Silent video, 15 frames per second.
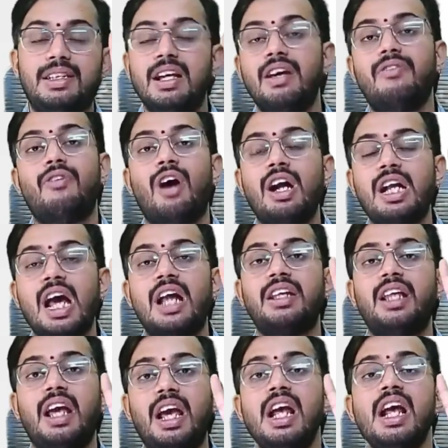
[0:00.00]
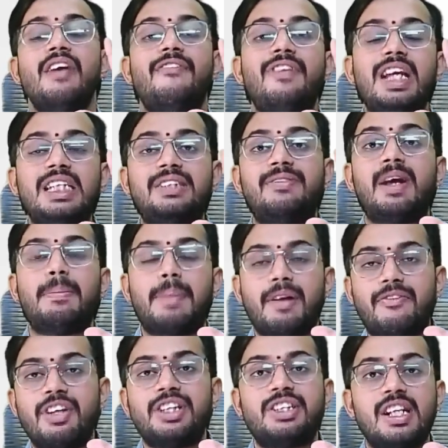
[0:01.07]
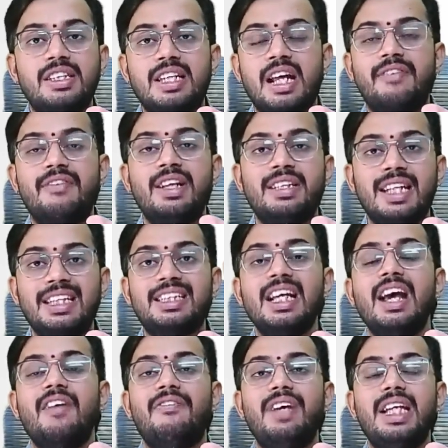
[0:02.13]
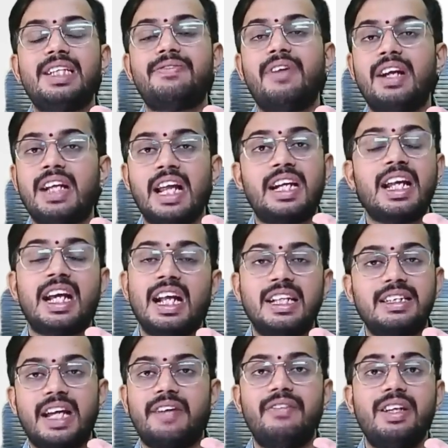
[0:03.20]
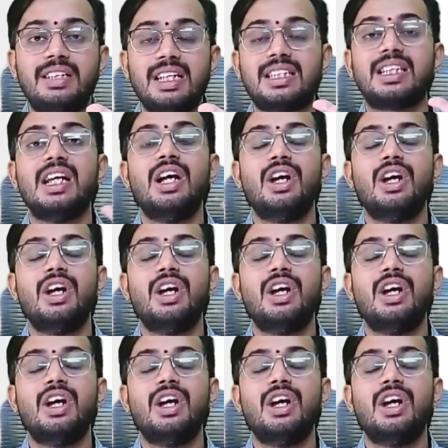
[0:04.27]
What are they? Fees for professional services, fees for technical services,